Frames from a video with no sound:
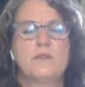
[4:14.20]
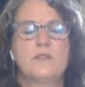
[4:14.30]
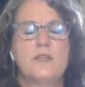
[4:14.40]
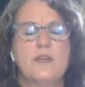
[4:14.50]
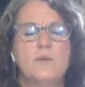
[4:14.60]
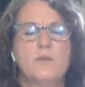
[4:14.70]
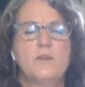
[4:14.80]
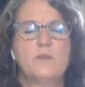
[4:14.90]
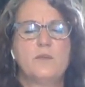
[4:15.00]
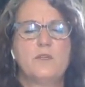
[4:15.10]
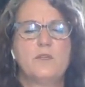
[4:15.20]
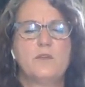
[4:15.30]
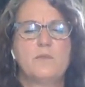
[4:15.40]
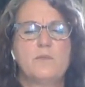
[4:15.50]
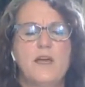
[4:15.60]
And now we're going to be
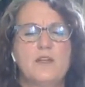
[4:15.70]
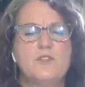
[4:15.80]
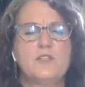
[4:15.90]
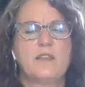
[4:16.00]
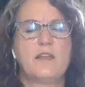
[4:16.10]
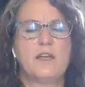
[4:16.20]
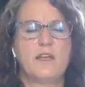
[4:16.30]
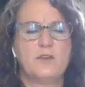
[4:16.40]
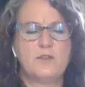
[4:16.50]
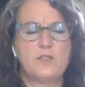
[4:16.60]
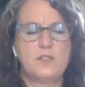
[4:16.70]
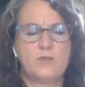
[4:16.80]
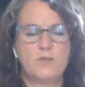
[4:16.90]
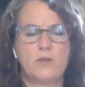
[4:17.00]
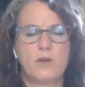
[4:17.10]
imagining that energy
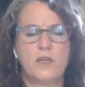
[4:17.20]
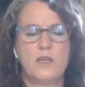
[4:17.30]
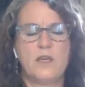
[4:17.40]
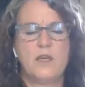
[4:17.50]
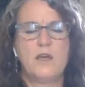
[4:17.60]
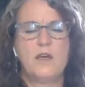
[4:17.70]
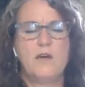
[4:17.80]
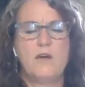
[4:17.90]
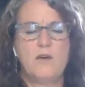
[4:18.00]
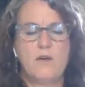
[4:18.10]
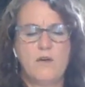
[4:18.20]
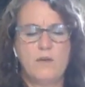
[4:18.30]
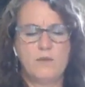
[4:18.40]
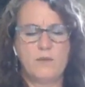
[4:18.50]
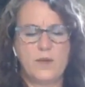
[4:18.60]
drawing
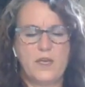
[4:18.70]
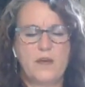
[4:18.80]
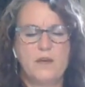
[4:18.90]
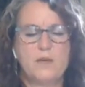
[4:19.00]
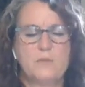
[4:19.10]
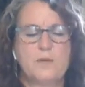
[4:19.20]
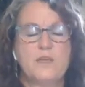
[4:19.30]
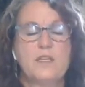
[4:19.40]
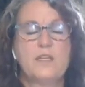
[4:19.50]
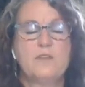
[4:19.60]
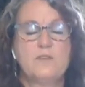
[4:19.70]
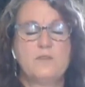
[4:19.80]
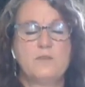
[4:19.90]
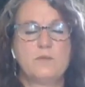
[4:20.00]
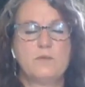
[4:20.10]
all the way up
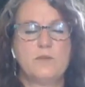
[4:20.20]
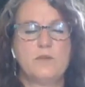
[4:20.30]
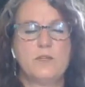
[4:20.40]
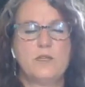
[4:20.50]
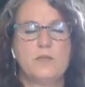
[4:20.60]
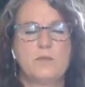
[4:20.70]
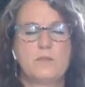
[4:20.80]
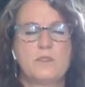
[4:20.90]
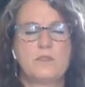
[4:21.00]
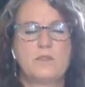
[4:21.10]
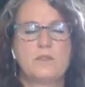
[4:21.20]
into your hips.